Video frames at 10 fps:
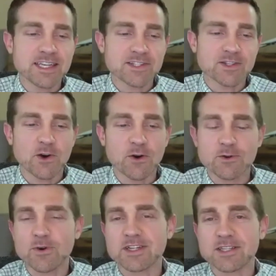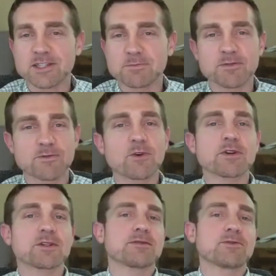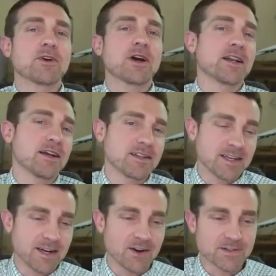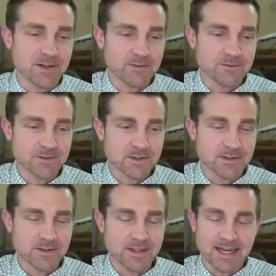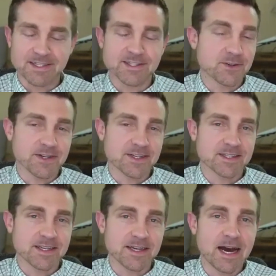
ask the hard questions, but of course, try not to take ourselves that seriously.